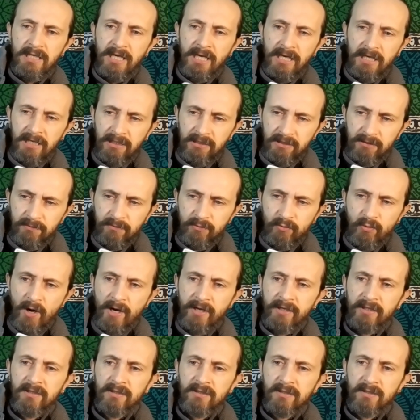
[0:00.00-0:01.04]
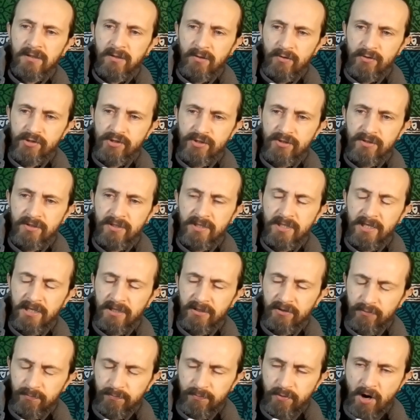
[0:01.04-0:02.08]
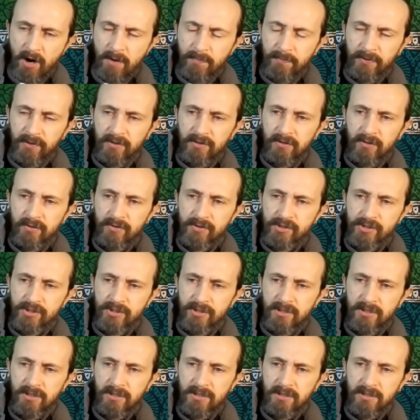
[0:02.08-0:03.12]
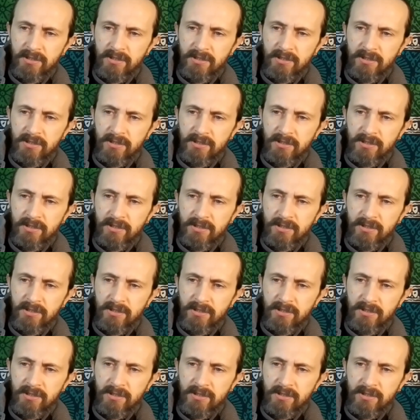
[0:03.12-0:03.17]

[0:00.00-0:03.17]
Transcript: getting the right closure, getting the proper closure?